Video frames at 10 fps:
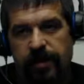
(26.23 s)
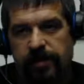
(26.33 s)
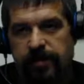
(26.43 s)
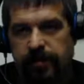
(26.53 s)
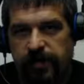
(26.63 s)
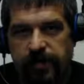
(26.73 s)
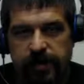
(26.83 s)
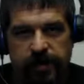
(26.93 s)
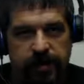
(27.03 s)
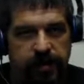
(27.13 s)
simply
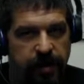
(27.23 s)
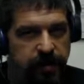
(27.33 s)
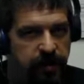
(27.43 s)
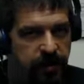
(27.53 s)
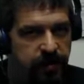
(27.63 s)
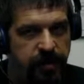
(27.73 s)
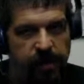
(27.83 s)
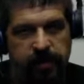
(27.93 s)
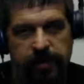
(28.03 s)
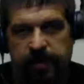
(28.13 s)
because I see this
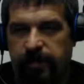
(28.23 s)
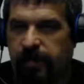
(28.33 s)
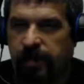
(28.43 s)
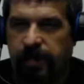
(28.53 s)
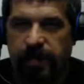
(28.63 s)
happening every day,